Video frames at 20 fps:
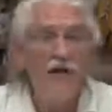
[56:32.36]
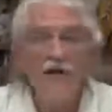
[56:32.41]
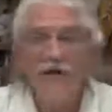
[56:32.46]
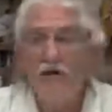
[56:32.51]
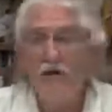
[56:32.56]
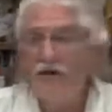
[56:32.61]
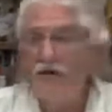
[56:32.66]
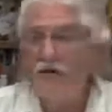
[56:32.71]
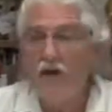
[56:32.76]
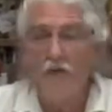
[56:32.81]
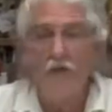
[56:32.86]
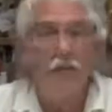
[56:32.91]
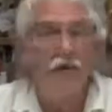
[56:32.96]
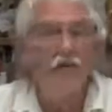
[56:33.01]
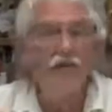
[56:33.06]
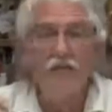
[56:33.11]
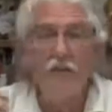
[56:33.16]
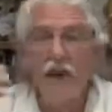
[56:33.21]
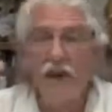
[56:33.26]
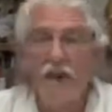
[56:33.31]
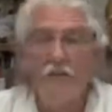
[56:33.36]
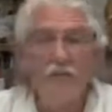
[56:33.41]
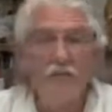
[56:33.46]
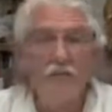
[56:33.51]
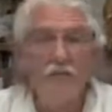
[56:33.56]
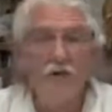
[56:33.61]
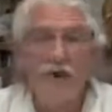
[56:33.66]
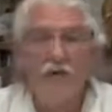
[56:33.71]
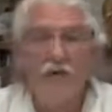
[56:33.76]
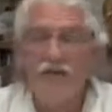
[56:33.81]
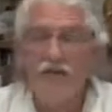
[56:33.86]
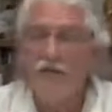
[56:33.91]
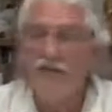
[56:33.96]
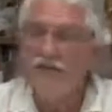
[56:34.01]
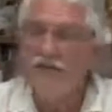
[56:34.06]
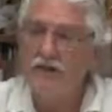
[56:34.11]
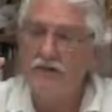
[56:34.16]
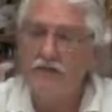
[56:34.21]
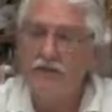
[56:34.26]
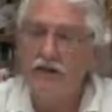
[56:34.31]
the postpartum depression,
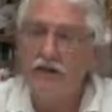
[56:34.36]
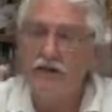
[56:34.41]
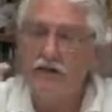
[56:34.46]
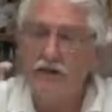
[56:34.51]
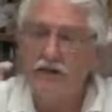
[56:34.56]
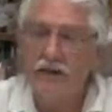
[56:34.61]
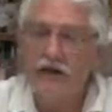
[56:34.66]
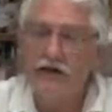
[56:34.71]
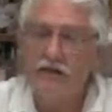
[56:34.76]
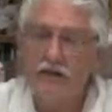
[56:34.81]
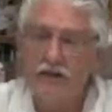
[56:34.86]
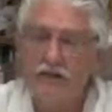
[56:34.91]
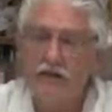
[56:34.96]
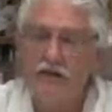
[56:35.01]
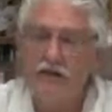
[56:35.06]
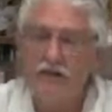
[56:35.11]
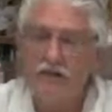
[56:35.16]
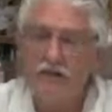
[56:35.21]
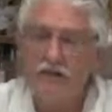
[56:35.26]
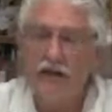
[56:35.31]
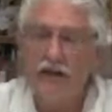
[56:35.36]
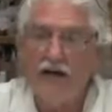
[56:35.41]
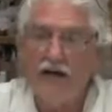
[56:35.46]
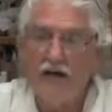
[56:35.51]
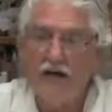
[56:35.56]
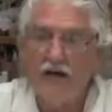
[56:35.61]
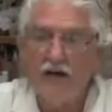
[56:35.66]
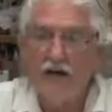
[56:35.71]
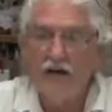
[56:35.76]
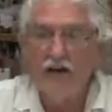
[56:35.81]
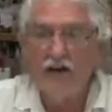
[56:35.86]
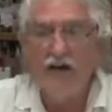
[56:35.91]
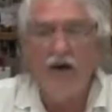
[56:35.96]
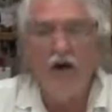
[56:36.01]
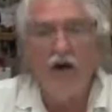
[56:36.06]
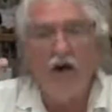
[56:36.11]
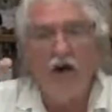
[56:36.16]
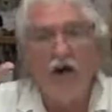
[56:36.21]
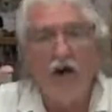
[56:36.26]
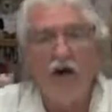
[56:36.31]
it's a big thing to understand
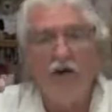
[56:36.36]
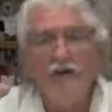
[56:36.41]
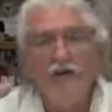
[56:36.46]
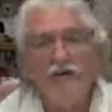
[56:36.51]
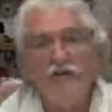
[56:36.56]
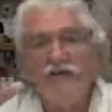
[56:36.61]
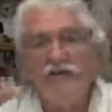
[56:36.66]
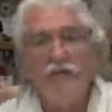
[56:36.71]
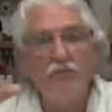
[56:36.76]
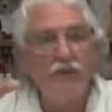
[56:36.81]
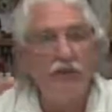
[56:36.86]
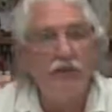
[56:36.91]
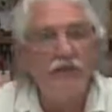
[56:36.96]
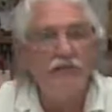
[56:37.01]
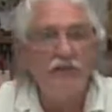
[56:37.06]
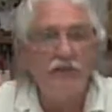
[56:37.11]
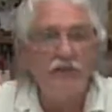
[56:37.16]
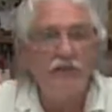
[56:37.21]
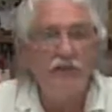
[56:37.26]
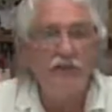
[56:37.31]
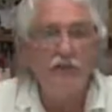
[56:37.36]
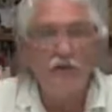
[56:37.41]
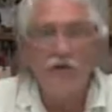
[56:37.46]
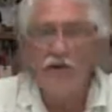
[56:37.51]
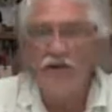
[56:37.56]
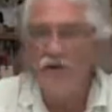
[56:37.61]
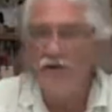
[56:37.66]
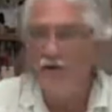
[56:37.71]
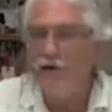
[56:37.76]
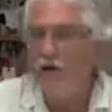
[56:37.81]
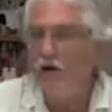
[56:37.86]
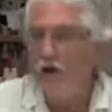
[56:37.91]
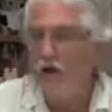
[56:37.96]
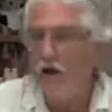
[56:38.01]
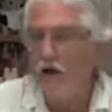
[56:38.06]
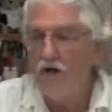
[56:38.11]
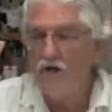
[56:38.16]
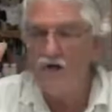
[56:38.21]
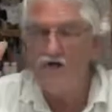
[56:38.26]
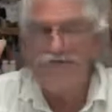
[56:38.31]
that all this depression in the world and
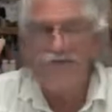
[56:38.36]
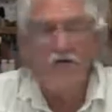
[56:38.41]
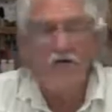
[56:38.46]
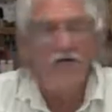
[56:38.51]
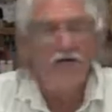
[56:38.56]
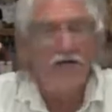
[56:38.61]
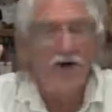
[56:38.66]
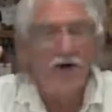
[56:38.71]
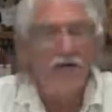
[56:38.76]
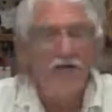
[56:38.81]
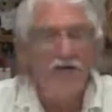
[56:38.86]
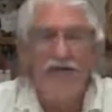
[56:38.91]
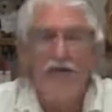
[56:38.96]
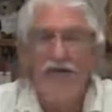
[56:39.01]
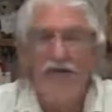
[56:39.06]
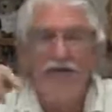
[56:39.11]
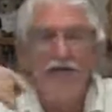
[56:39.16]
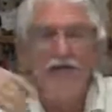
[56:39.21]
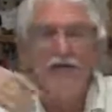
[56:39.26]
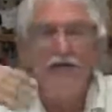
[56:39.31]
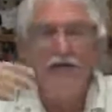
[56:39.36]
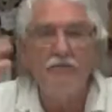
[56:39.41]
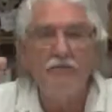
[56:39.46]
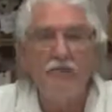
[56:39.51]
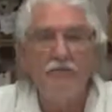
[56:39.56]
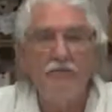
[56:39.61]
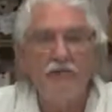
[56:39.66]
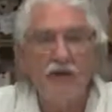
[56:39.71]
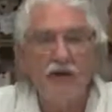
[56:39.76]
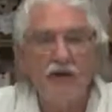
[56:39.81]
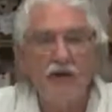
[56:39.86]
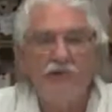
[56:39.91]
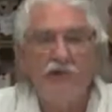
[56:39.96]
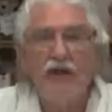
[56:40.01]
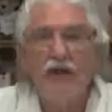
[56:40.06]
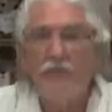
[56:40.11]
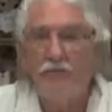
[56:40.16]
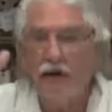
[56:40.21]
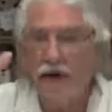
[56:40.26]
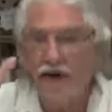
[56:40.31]
all this postpartum can easily be fixed
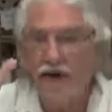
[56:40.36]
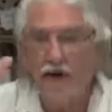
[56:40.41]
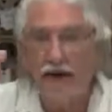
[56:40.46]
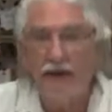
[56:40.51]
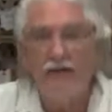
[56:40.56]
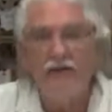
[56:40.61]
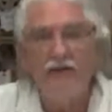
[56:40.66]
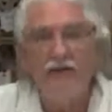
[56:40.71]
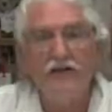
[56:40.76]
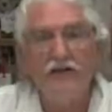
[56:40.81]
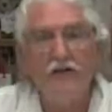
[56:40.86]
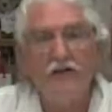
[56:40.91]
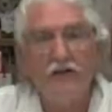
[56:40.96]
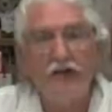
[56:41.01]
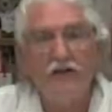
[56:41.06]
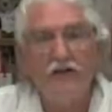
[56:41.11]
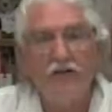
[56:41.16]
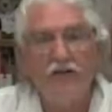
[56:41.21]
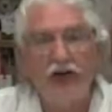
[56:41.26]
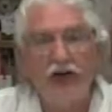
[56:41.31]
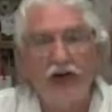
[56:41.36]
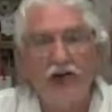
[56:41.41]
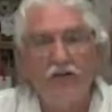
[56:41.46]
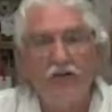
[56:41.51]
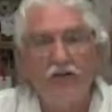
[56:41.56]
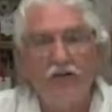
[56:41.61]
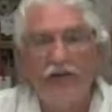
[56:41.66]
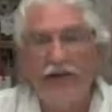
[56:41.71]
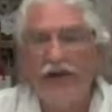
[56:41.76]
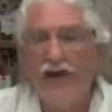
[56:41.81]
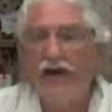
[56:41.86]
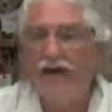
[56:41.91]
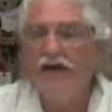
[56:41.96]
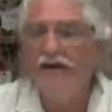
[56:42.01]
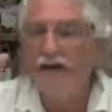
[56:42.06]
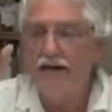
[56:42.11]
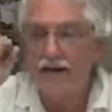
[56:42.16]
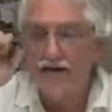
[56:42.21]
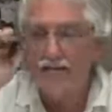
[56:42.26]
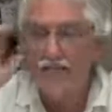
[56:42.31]
by enhancing your parathyroid
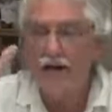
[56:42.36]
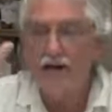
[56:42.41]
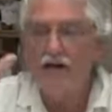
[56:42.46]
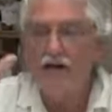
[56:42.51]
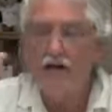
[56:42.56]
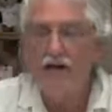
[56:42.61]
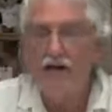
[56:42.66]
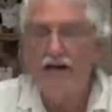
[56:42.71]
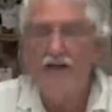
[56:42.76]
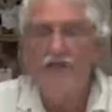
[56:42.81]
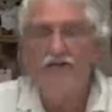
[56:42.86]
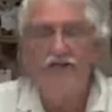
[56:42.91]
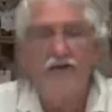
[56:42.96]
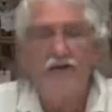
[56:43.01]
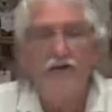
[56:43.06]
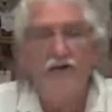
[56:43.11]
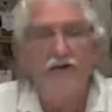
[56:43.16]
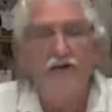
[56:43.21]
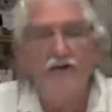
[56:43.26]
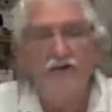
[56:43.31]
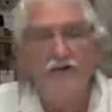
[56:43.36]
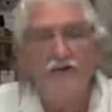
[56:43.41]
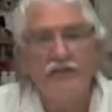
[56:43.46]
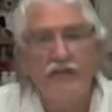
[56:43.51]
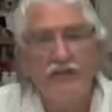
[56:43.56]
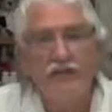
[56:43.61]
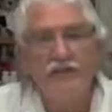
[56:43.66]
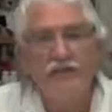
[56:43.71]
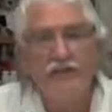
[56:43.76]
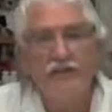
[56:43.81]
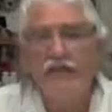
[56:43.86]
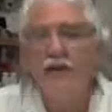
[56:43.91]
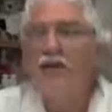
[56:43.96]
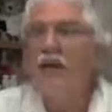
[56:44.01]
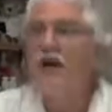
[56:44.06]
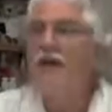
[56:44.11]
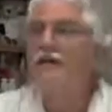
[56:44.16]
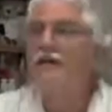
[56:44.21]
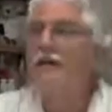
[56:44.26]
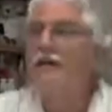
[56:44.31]
gland, getting better calcium utilization,
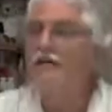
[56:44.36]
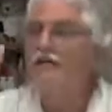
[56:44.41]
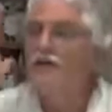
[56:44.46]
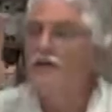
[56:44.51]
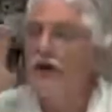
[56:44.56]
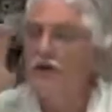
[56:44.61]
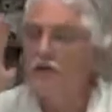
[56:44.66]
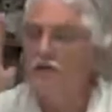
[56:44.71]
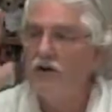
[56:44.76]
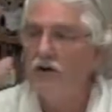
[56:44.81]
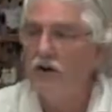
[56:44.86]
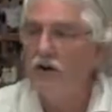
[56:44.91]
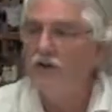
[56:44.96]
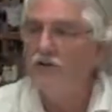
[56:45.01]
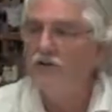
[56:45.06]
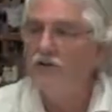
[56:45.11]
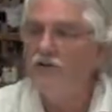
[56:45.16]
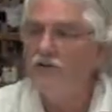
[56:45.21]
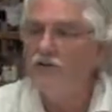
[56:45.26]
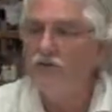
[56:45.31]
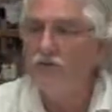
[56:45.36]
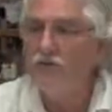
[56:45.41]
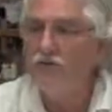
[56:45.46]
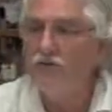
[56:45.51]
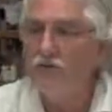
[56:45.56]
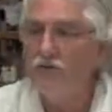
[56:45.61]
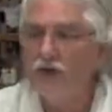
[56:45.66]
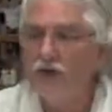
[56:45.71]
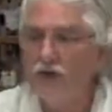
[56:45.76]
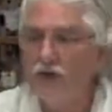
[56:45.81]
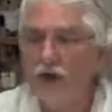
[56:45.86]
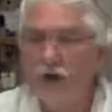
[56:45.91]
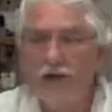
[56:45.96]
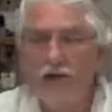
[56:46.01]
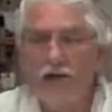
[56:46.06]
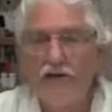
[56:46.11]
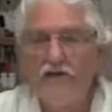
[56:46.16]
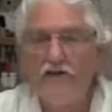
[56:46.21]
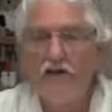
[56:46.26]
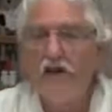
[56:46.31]
and yet you have all these suffering
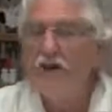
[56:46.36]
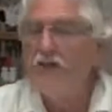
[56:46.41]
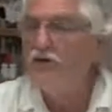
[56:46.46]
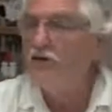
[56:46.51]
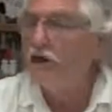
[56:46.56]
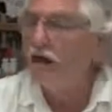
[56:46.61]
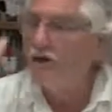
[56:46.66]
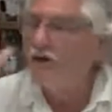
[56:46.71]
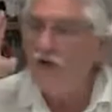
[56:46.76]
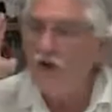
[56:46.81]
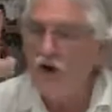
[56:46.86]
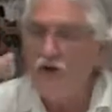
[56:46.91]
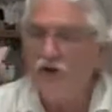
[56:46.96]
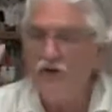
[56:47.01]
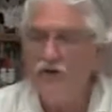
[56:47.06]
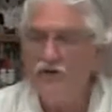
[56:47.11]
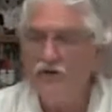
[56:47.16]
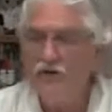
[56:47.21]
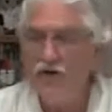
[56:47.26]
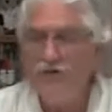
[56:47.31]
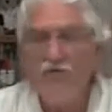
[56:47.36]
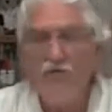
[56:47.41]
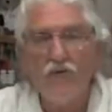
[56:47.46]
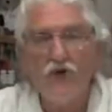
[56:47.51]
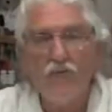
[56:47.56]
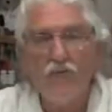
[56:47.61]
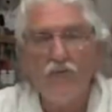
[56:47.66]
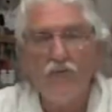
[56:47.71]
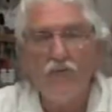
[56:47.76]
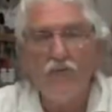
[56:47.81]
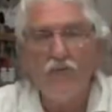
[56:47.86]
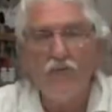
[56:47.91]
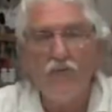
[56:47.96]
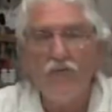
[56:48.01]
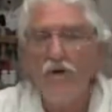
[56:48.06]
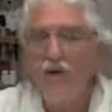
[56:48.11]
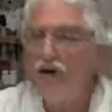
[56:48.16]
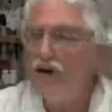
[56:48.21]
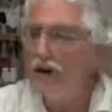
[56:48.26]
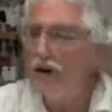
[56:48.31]
ladies, you have all these suffering
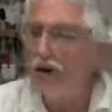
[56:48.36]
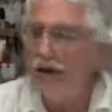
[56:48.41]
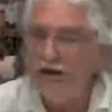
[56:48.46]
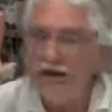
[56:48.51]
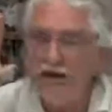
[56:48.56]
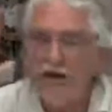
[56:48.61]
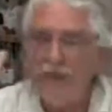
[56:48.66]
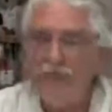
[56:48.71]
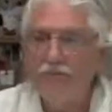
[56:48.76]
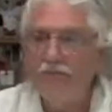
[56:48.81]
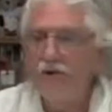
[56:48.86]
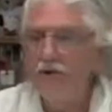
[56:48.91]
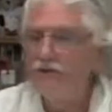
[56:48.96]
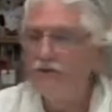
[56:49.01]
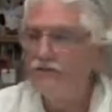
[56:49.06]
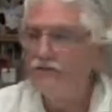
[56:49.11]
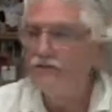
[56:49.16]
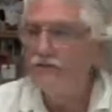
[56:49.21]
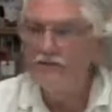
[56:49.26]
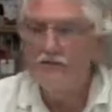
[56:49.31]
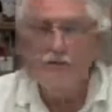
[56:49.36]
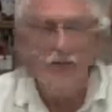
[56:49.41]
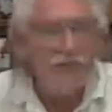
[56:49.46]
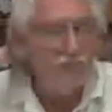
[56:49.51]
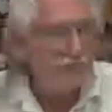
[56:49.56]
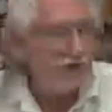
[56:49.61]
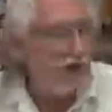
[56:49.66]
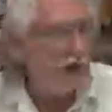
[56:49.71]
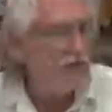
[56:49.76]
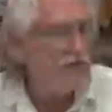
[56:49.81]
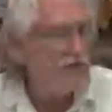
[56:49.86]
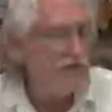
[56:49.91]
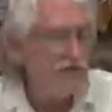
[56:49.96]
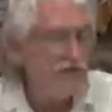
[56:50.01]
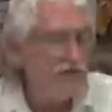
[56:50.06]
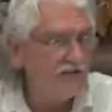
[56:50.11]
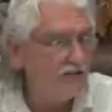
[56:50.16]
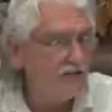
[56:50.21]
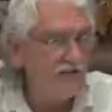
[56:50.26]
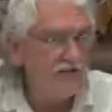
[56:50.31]
people, antidepressants, which sometimes
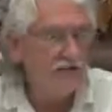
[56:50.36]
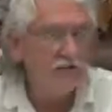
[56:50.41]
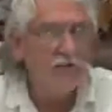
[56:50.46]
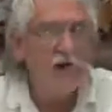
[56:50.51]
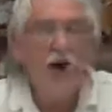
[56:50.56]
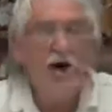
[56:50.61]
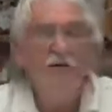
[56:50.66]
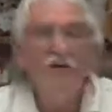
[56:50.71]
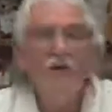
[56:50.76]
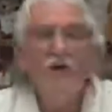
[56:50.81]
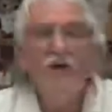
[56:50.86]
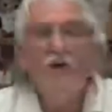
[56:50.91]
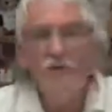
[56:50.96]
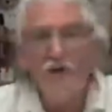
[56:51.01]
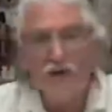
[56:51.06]
send you off.